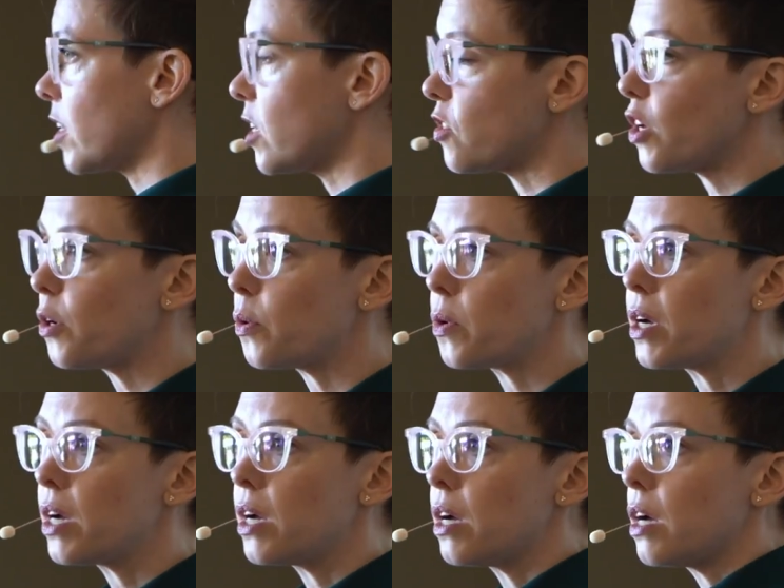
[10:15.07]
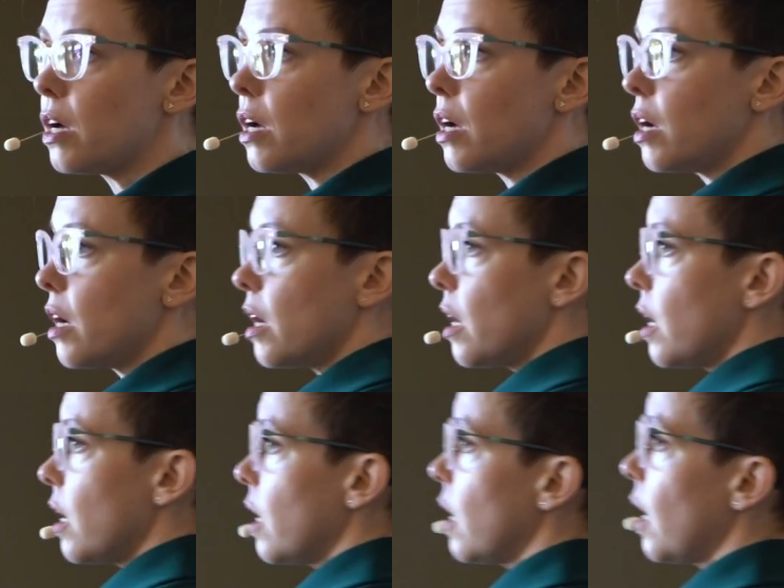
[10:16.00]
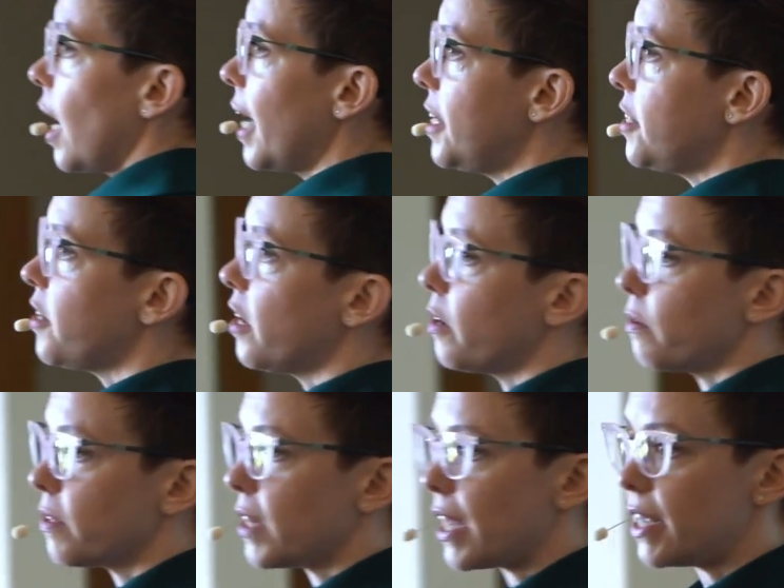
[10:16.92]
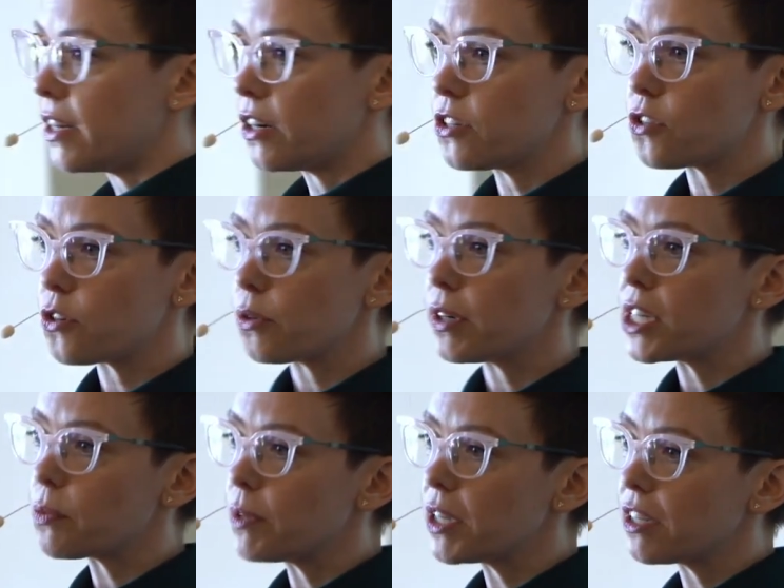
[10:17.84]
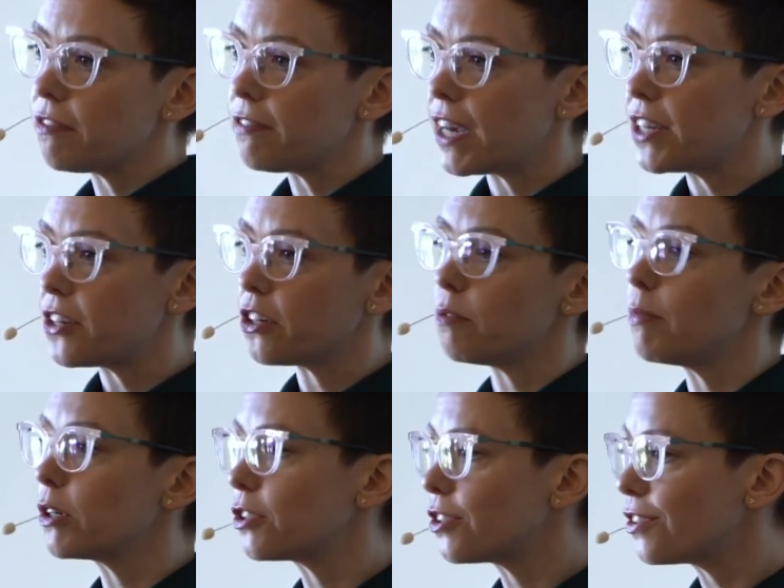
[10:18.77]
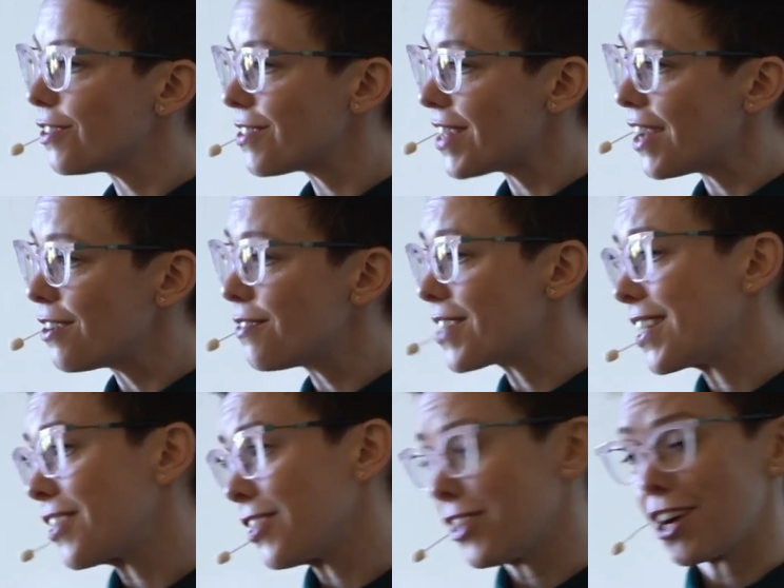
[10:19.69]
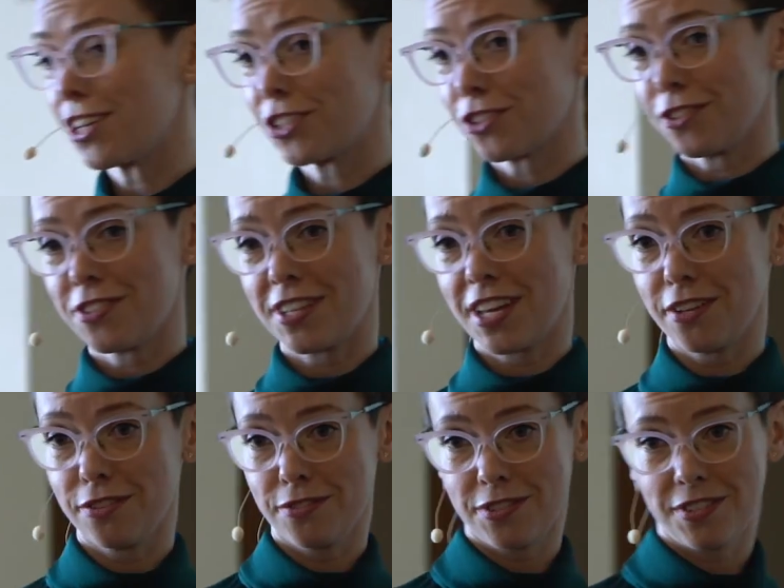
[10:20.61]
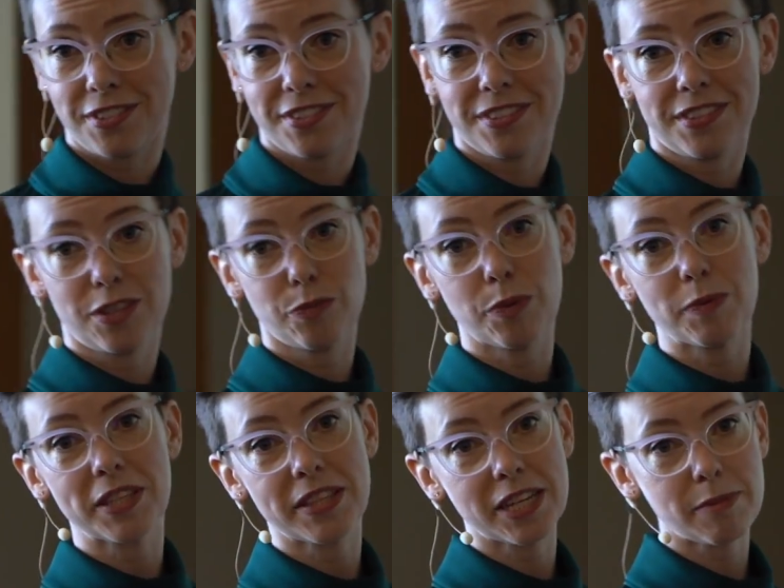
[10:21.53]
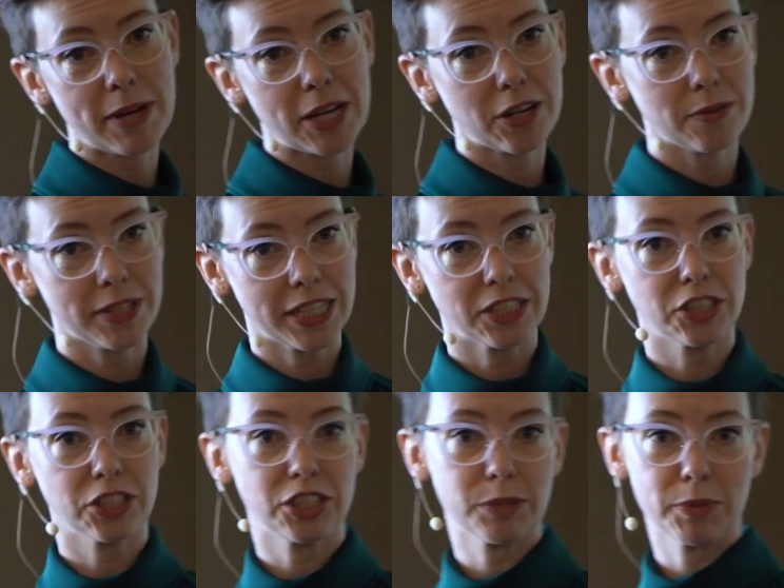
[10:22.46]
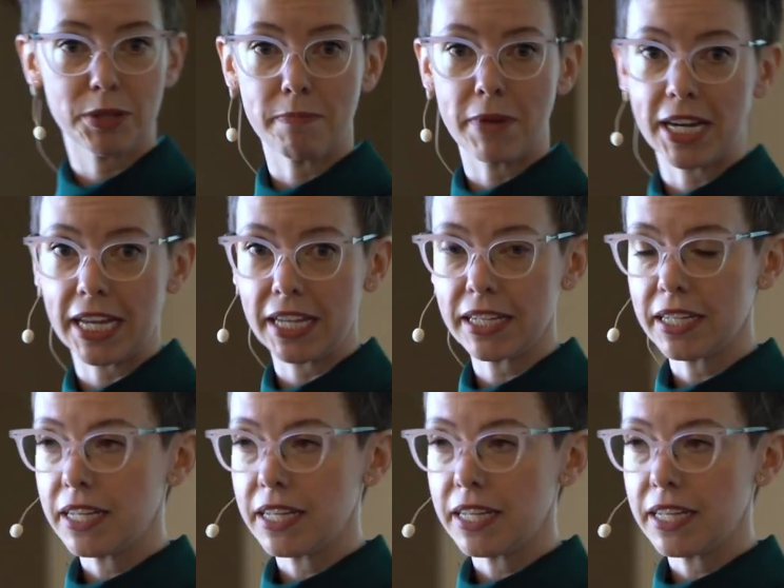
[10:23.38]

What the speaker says: So I know that in our stories we can find our emotional selves and our logical selves when we think about our relationship with money.